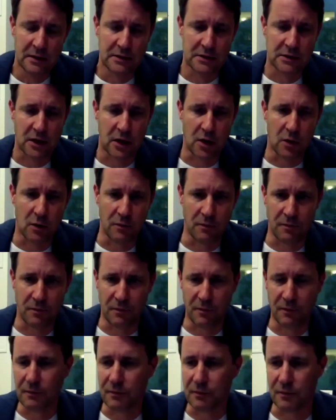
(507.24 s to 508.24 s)
So
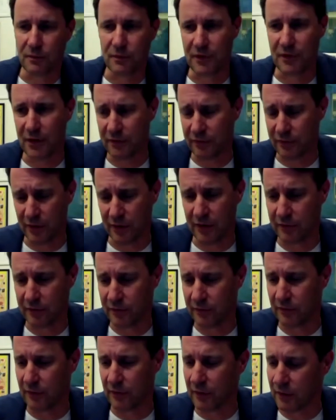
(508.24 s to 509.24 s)
this is